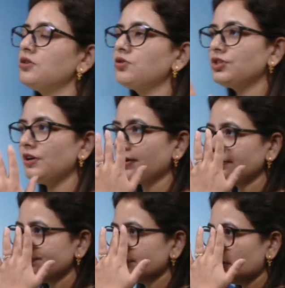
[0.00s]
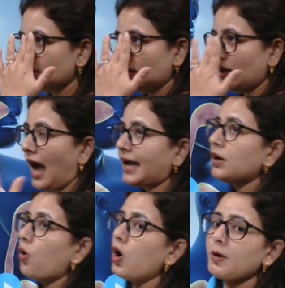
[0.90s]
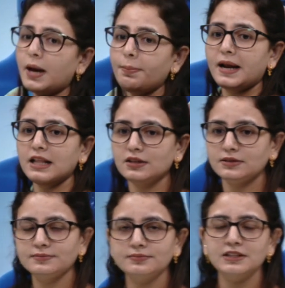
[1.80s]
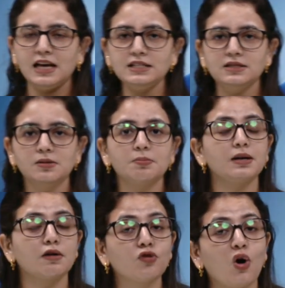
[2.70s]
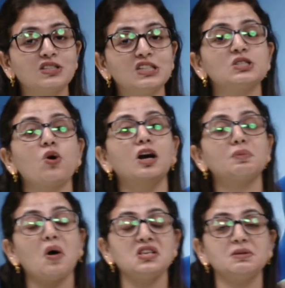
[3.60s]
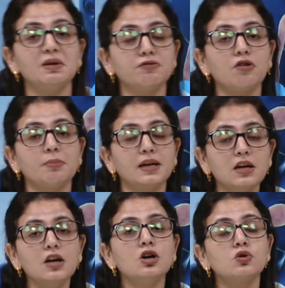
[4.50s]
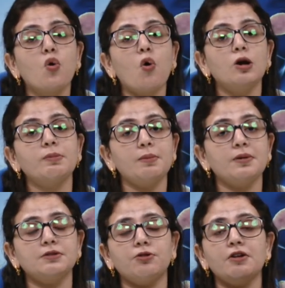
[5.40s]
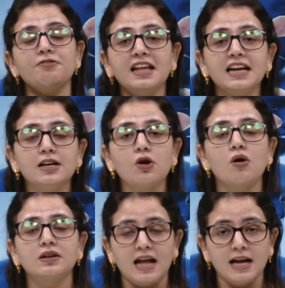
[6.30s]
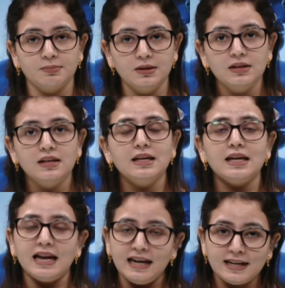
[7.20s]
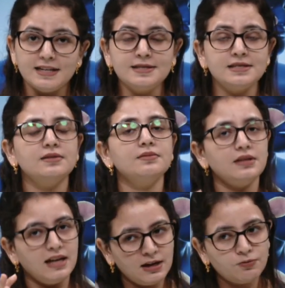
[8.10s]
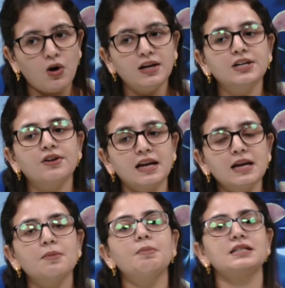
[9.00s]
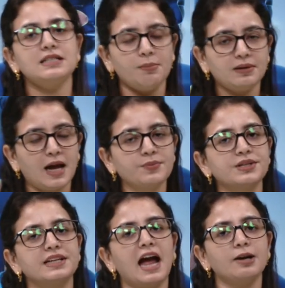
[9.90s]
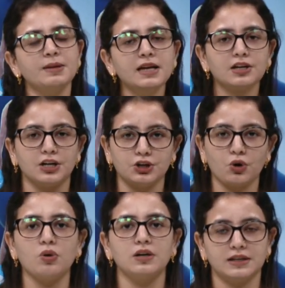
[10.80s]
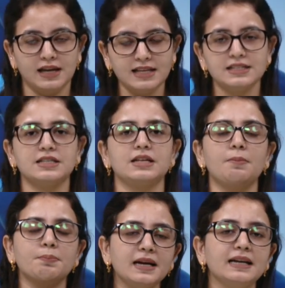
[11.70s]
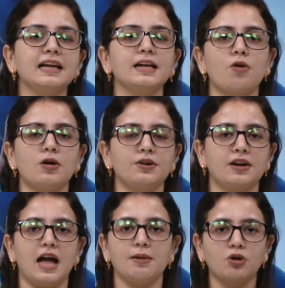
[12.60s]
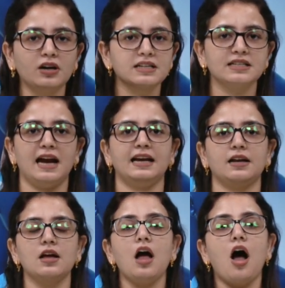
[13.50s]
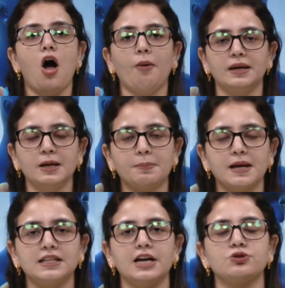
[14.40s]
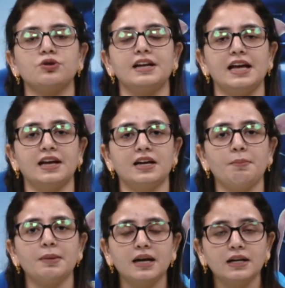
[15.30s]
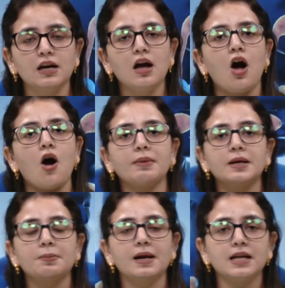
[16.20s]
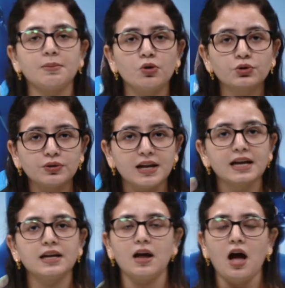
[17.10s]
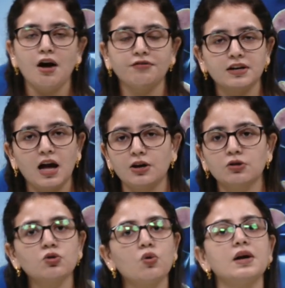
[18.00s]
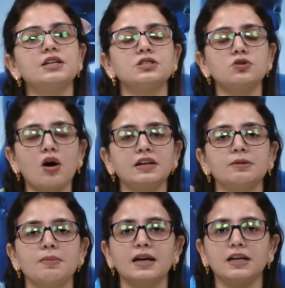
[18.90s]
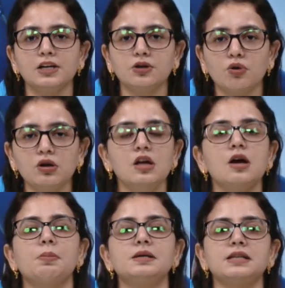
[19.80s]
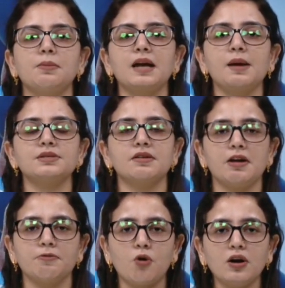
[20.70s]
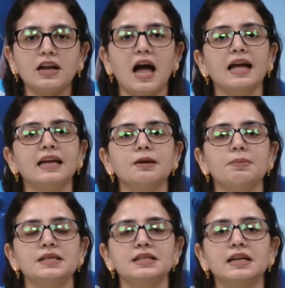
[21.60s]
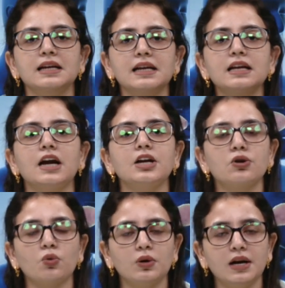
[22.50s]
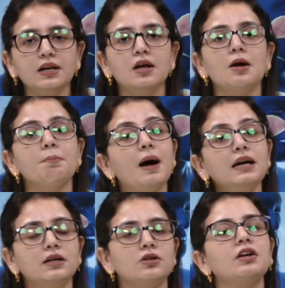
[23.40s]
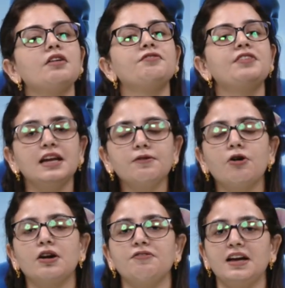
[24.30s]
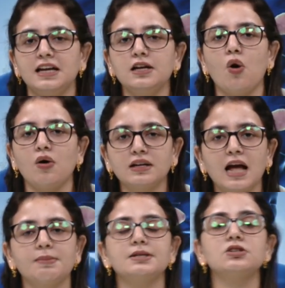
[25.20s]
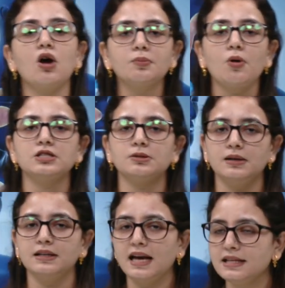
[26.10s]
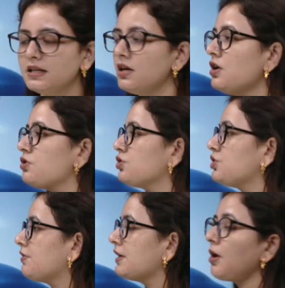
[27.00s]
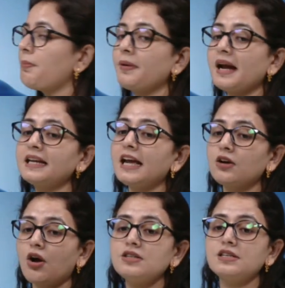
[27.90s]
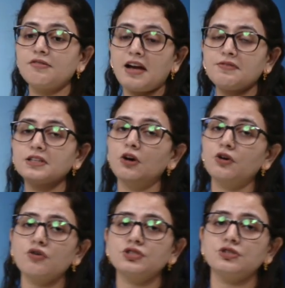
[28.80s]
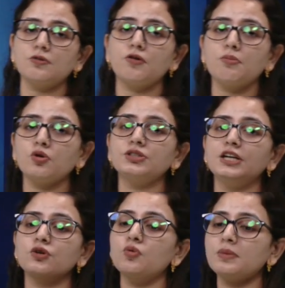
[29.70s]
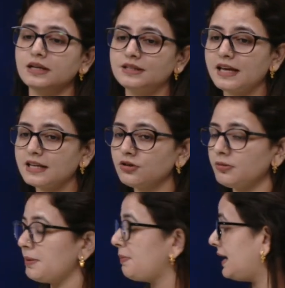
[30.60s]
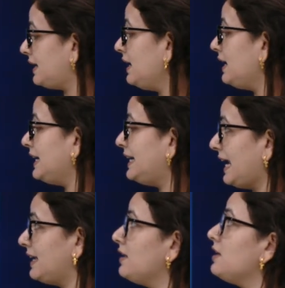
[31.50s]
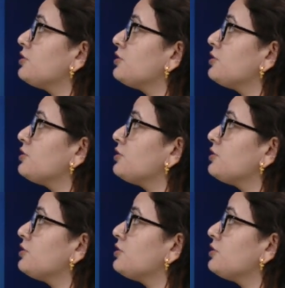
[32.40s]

So children, I can hold my breath, yes, but of course it's not possible for me to hold my breath for a very long time. It is involuntary, but sometimes it can be controlled. Yes, it's completely involuntary. I am not deciding how many breath I should take in a minute, how many breath I am going to take in a half an hour. No, it's not in my control, but sometimes if I want, I can basically control it, but not for a very long time. It's not possible. Yes, so children, your brain cannot survive without oxygen for more than 2 minutes. Yes, you will be brain dead.